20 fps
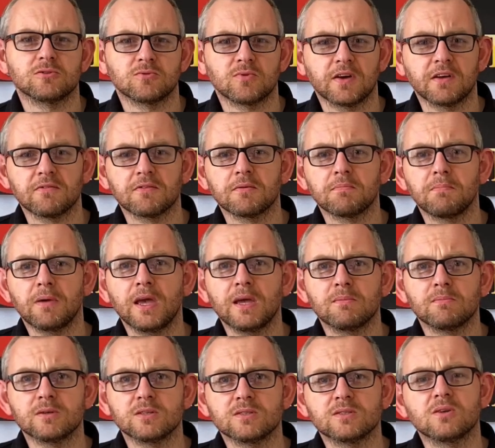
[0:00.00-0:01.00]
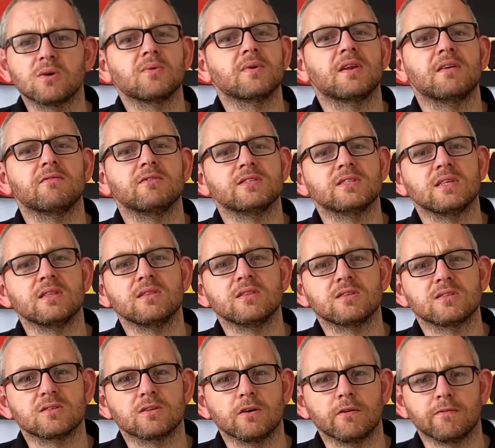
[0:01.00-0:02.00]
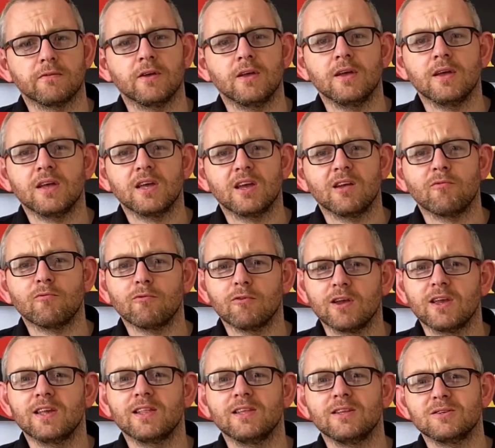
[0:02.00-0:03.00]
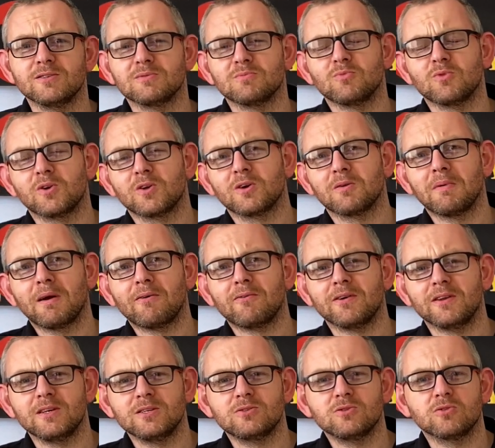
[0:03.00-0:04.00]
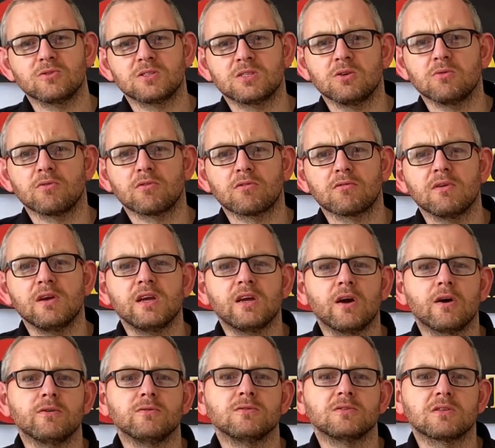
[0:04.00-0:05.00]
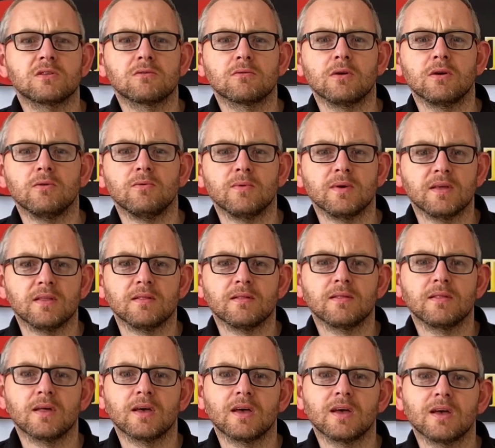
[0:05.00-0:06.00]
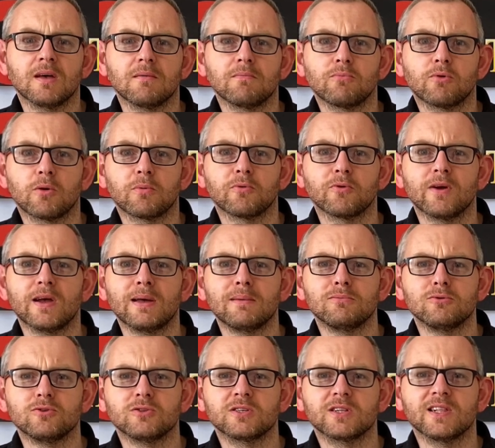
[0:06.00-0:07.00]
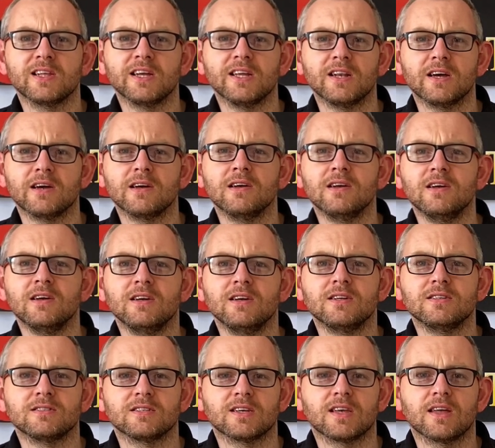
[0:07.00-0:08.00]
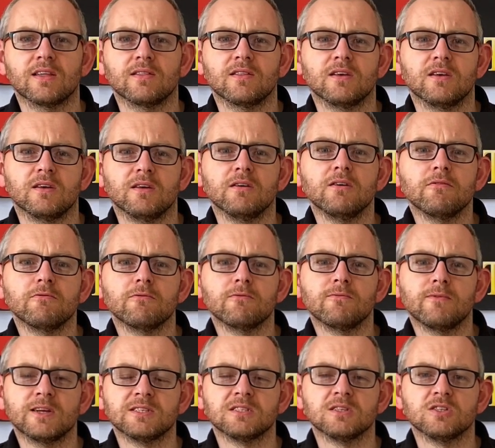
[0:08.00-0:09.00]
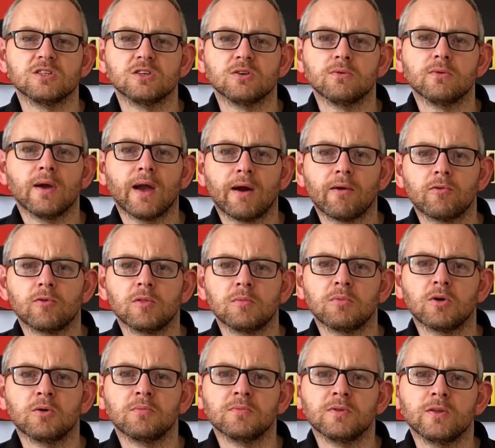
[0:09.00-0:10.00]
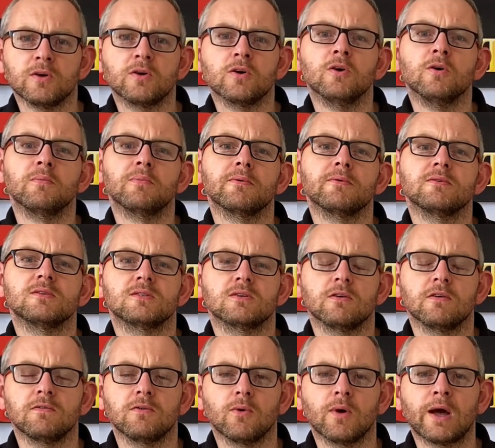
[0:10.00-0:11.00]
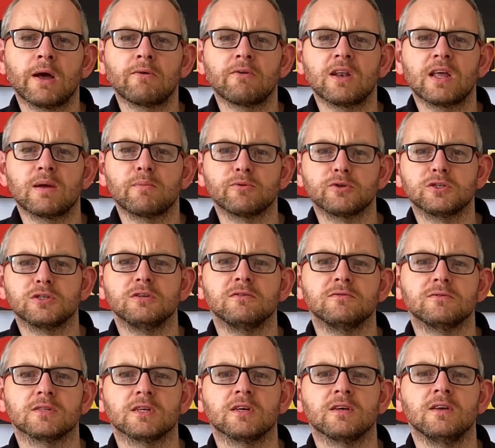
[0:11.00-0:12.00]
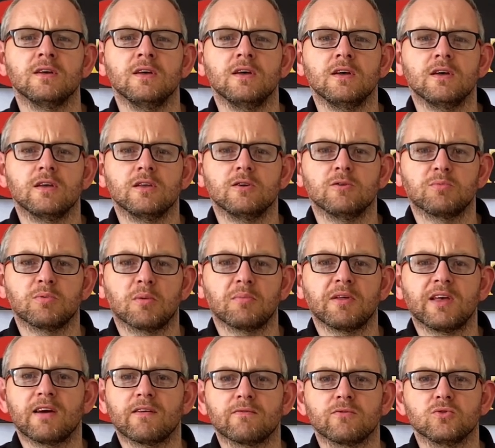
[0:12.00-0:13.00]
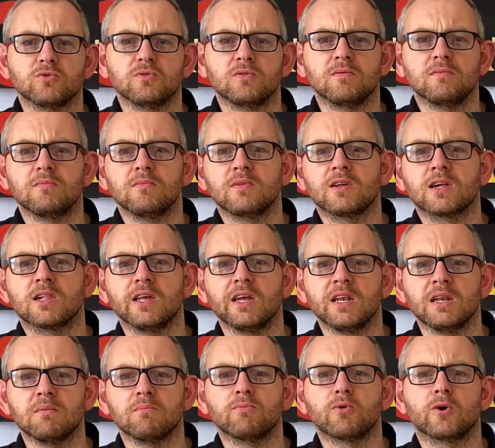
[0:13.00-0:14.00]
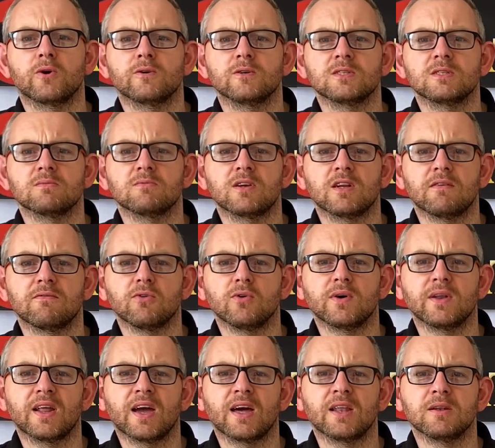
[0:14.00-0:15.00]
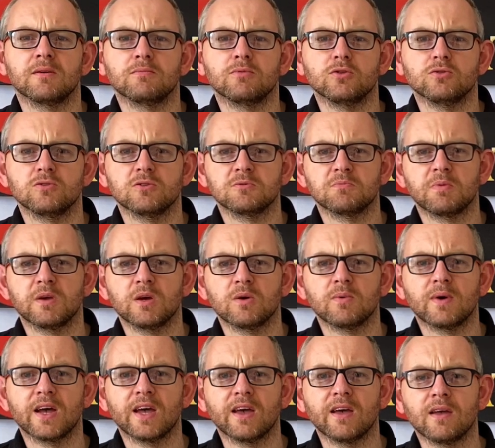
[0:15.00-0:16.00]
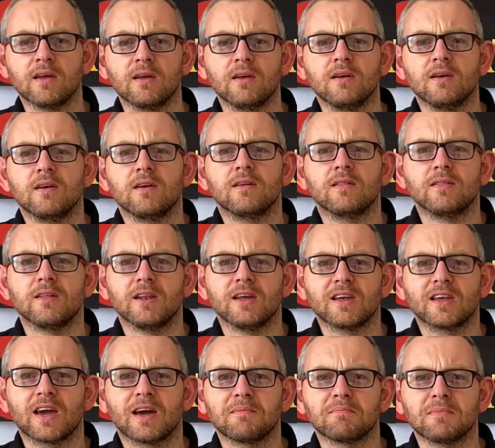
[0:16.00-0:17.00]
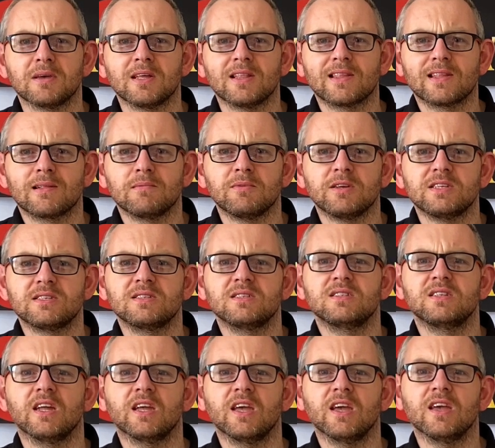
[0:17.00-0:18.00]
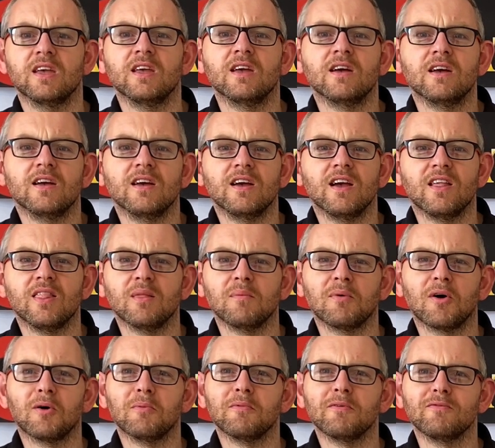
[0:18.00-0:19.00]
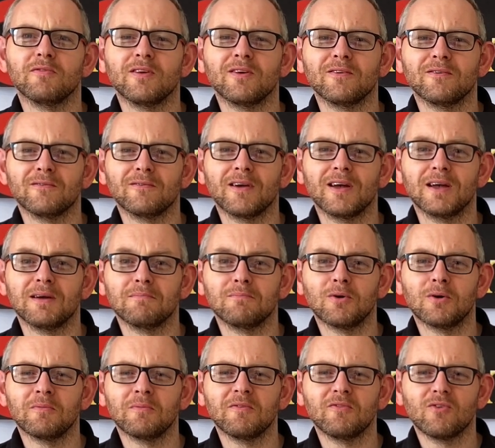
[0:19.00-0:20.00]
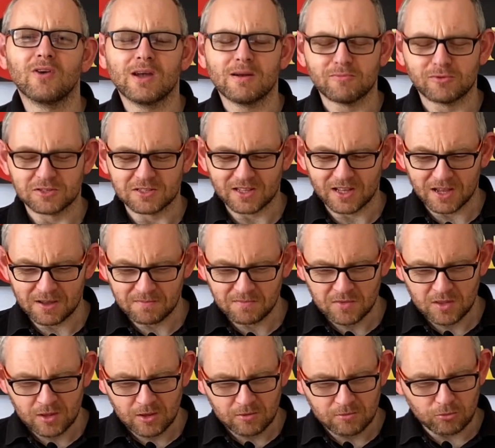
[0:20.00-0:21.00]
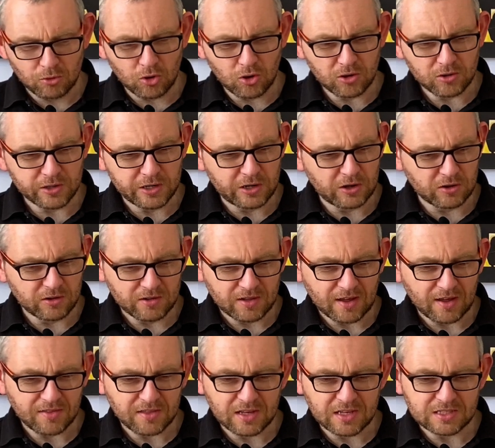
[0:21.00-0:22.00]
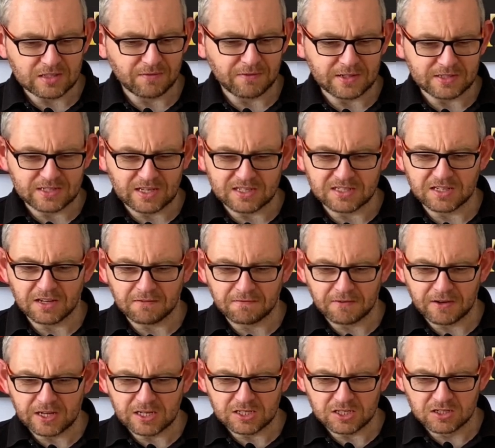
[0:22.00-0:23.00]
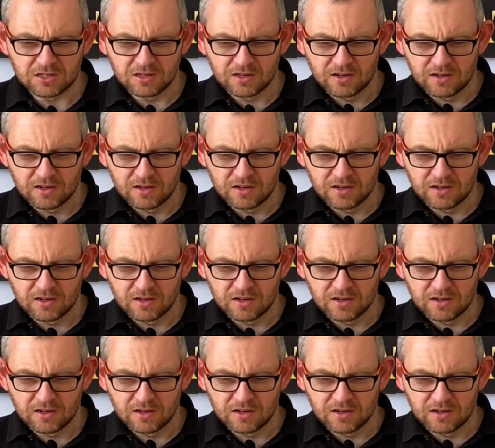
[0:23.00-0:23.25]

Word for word: Whatever pigment or whatever's in the stuff, it really doesn't want to come out, and it took 2 or 3 goes through with proper airbrush cleaner to get the residue out of the bottom of the cup. So if you are an airbrush user, you'll probably have good cleaning products and what have you on hand, but just be aware that it can be a little bit sticky in the bottom of your airbrush there. But all in all, I think it's a fantastic finish.